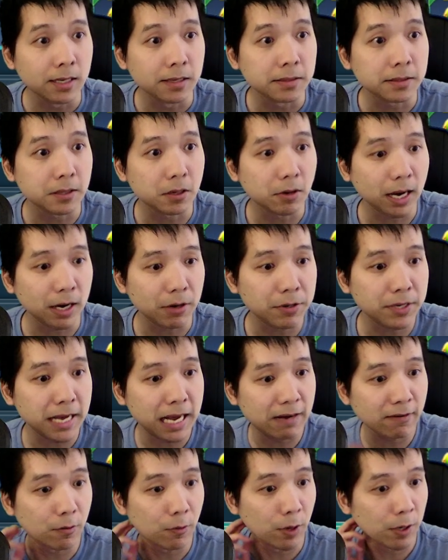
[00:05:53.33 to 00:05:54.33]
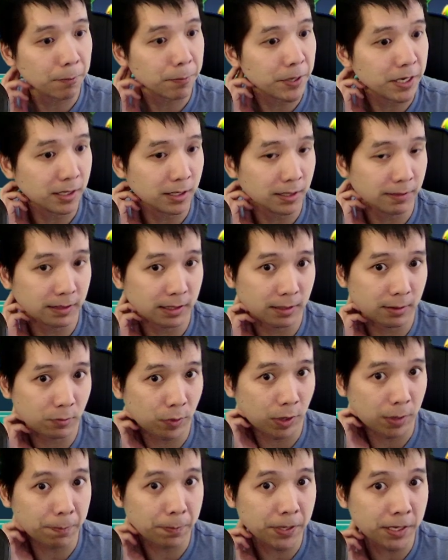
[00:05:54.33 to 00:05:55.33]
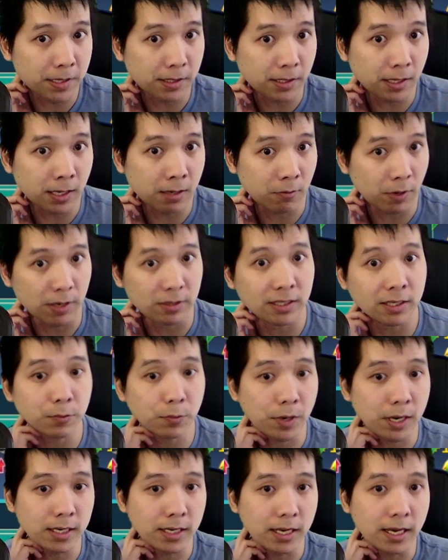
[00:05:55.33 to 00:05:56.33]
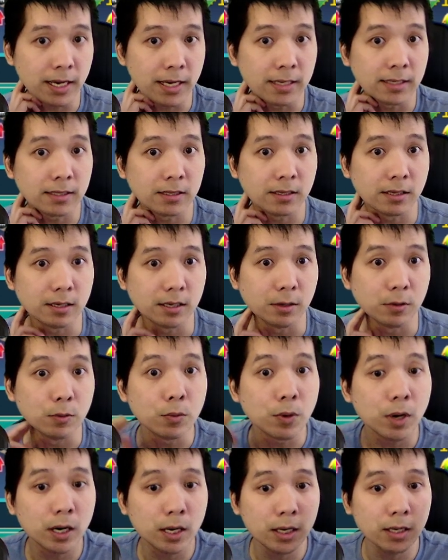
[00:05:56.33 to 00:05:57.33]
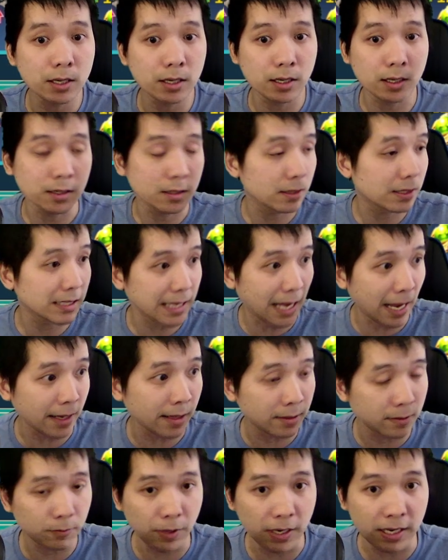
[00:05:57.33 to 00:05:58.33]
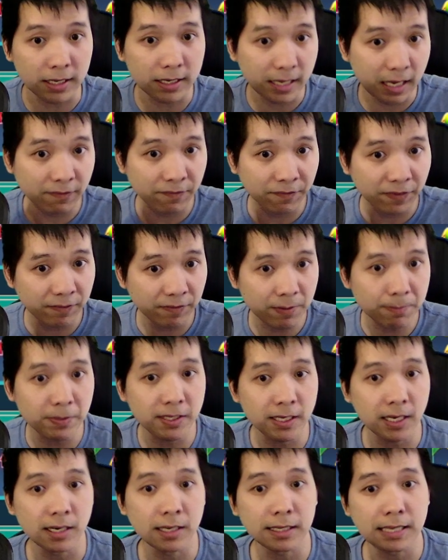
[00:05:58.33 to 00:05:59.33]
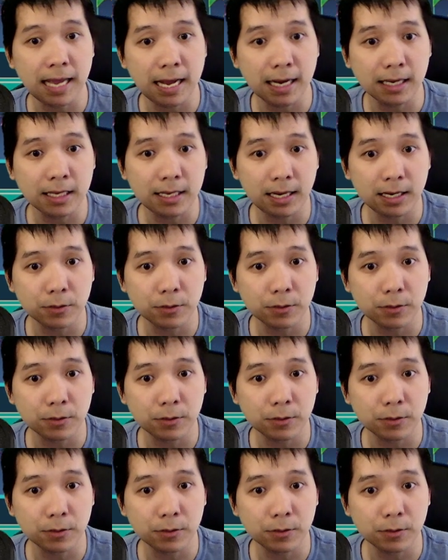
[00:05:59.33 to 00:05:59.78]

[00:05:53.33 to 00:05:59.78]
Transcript: So I only have one piece here, right? This one is a warrior set, right? Gave 15% attack here as